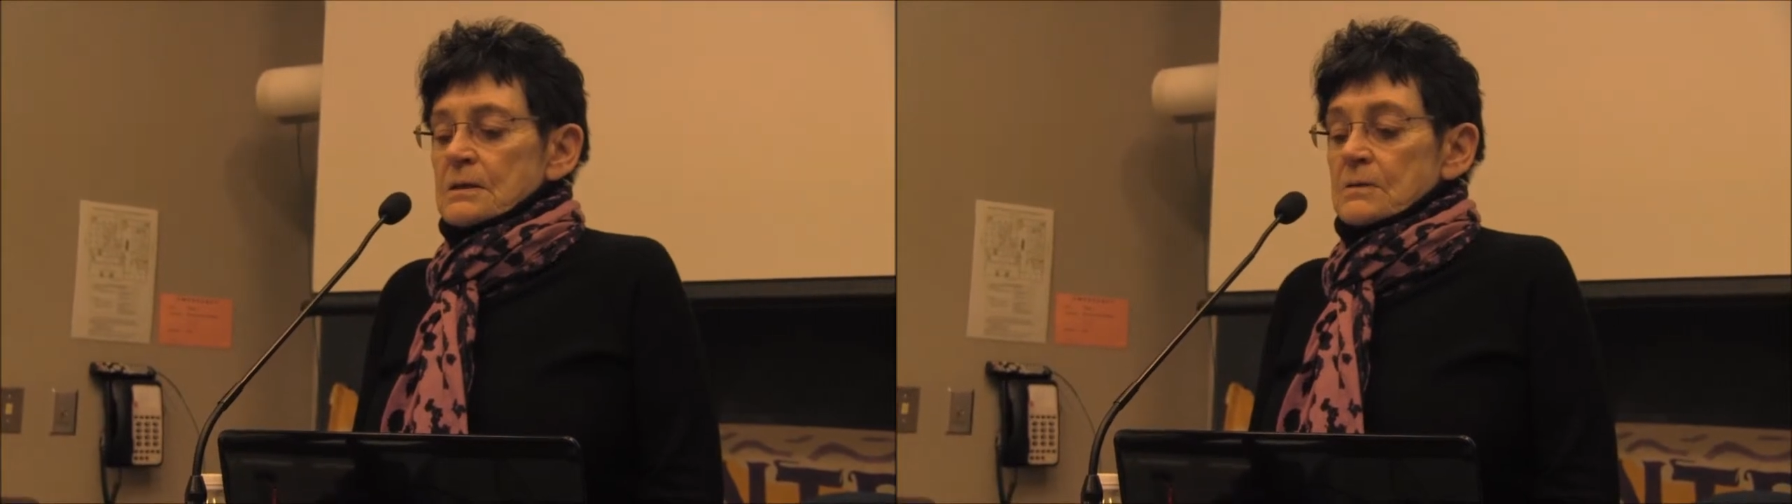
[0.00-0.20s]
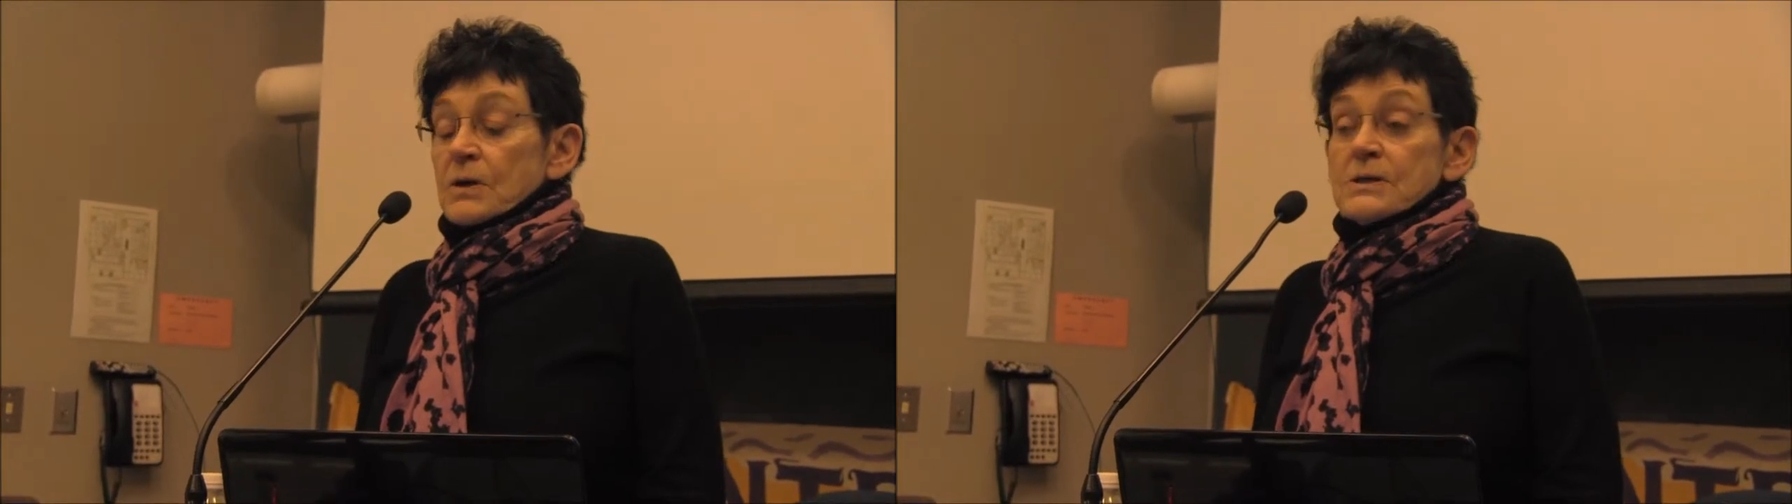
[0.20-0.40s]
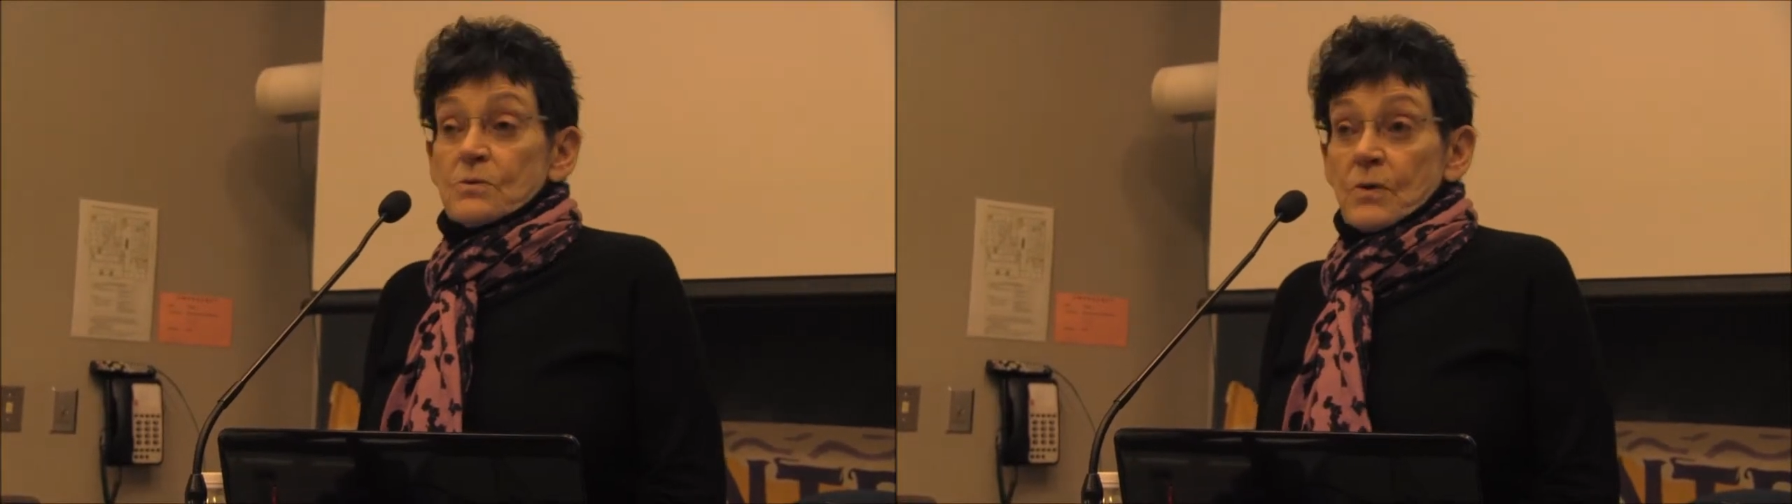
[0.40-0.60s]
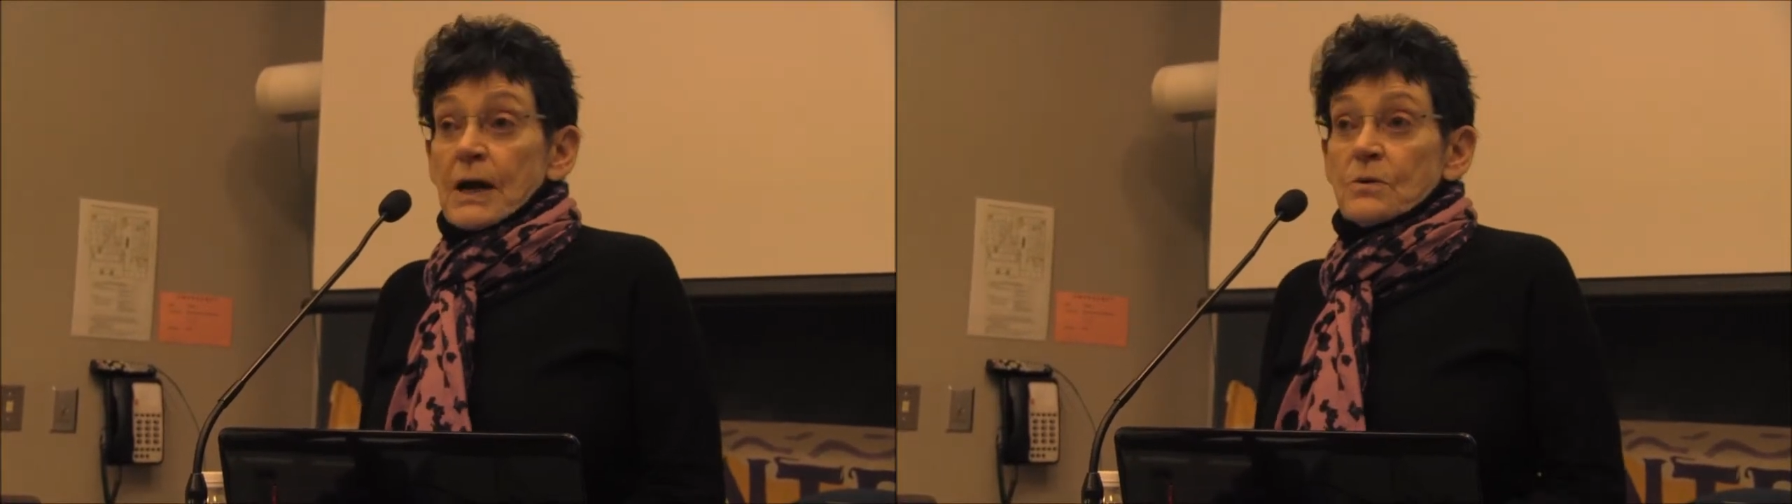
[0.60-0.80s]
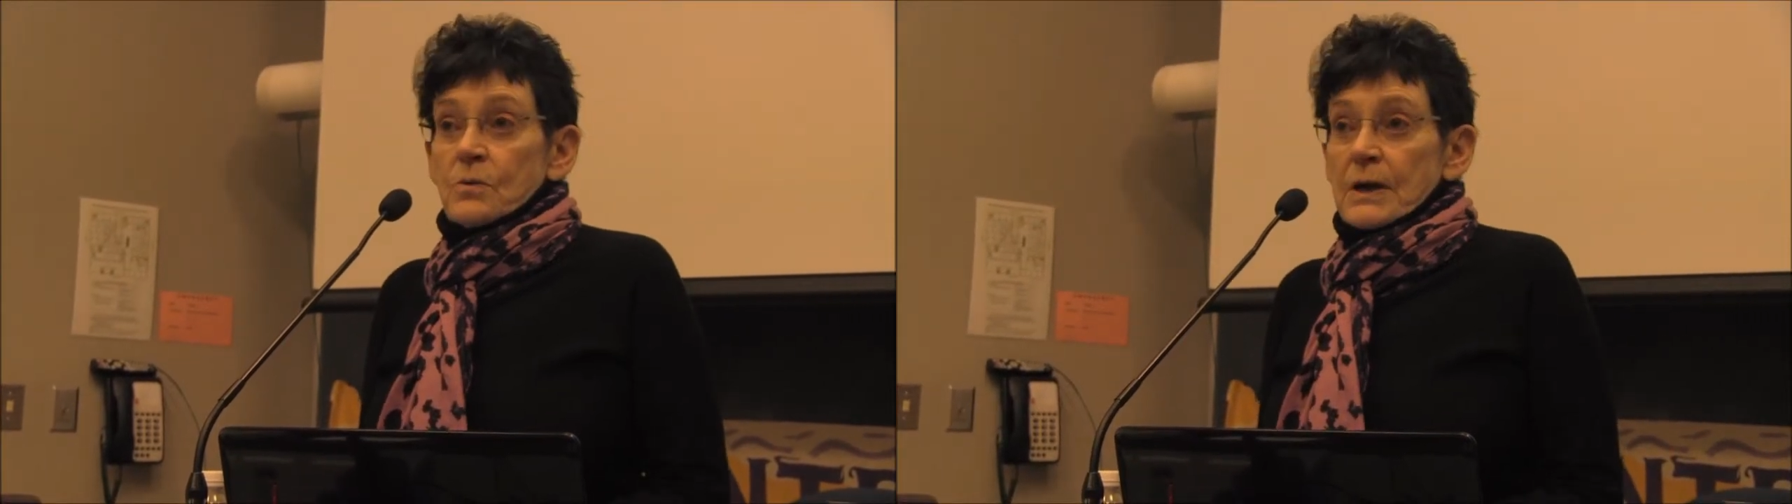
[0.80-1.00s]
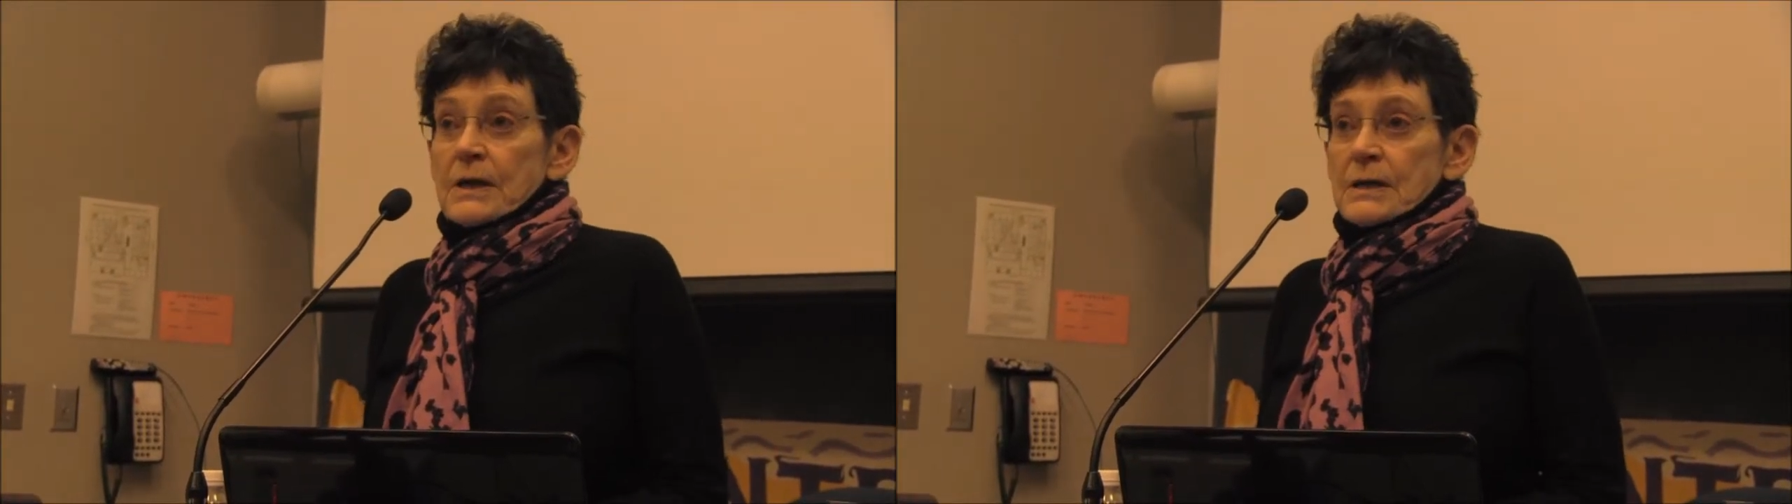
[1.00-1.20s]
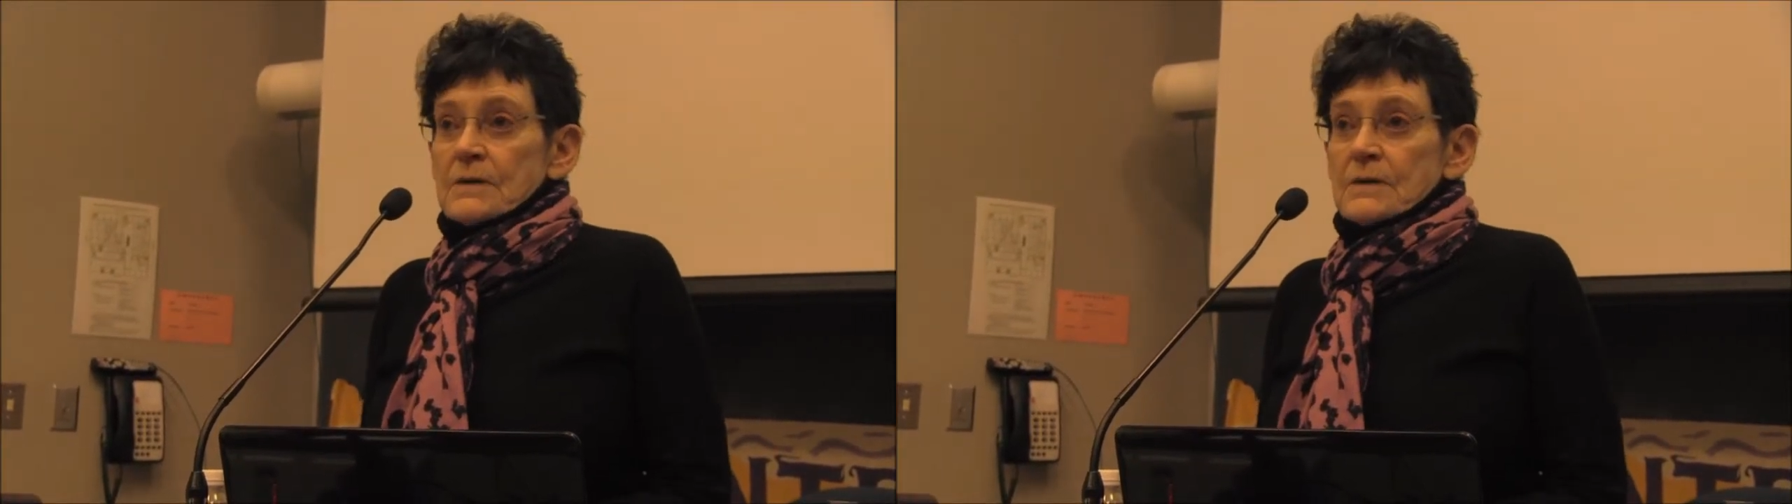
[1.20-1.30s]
it wasn't right away